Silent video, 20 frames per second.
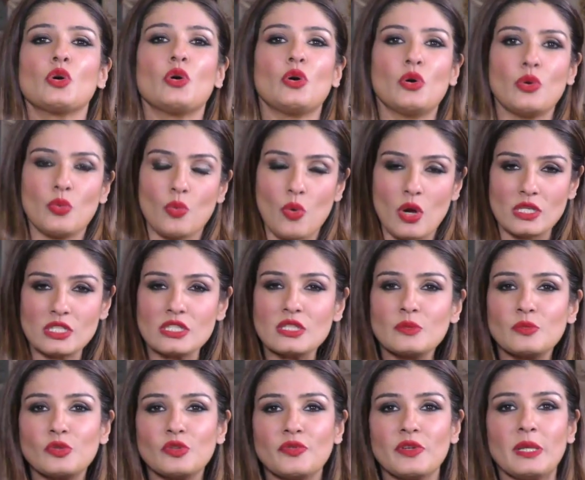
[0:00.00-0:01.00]
go watch
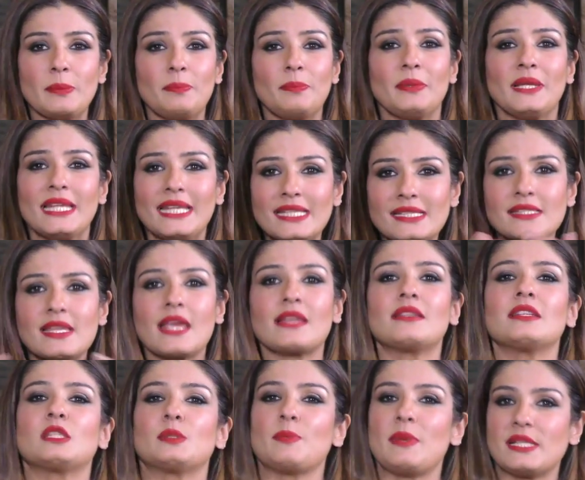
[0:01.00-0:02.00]
the movie, please take
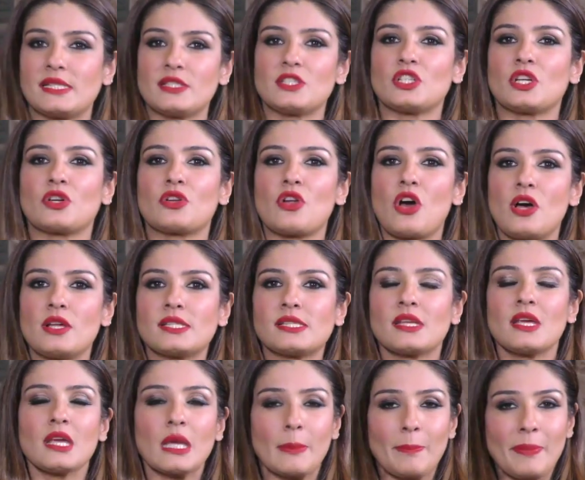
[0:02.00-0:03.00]
this message across.
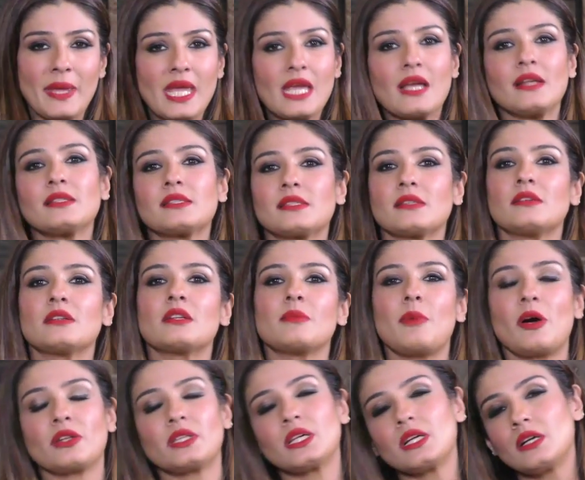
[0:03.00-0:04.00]
Be concerned
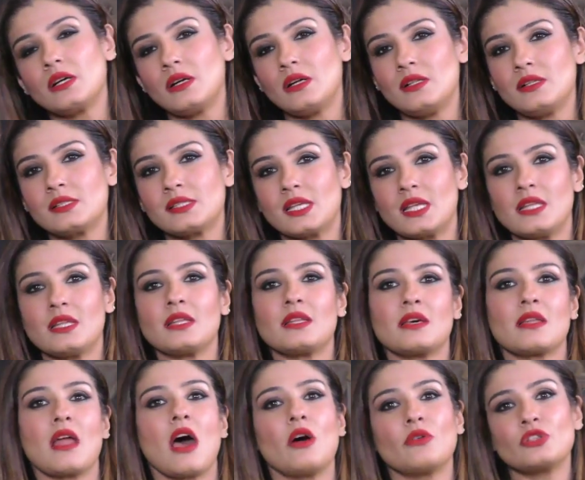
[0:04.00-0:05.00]
about the girls in and
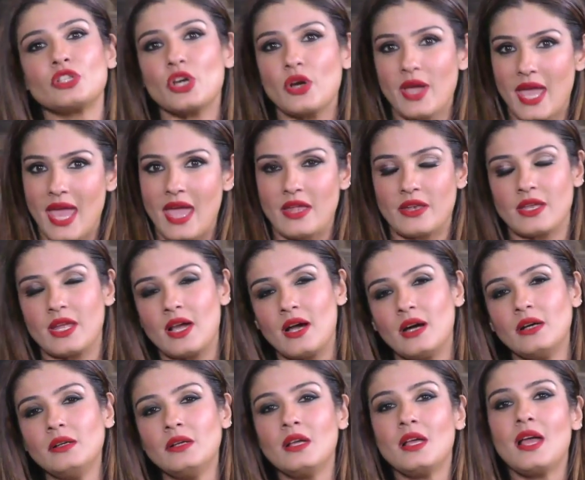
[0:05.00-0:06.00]
around your
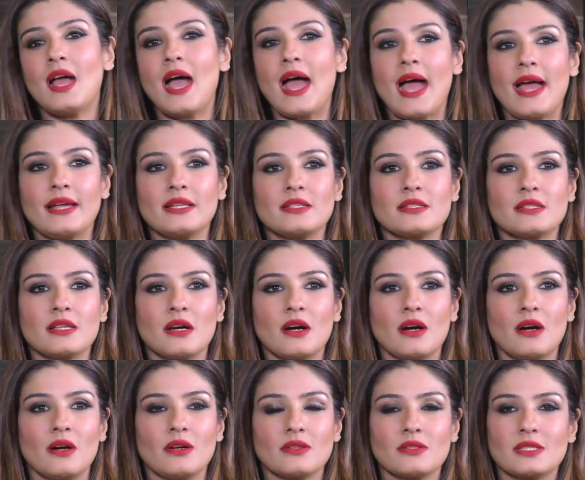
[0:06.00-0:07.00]
area and take
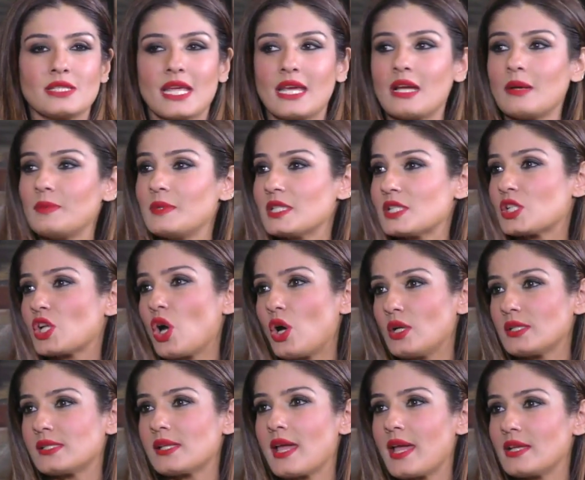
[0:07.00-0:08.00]
up this cause
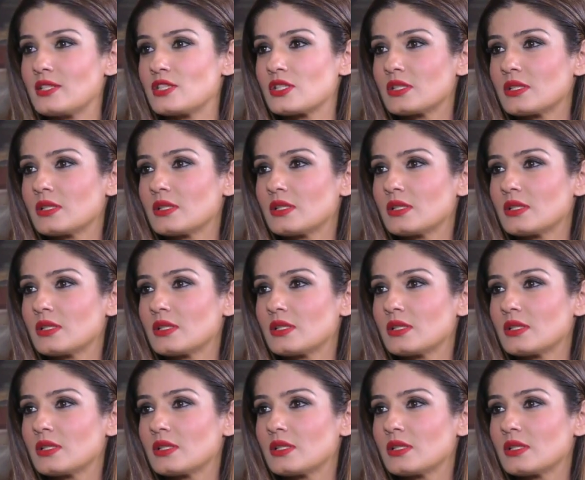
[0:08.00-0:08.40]
ahead.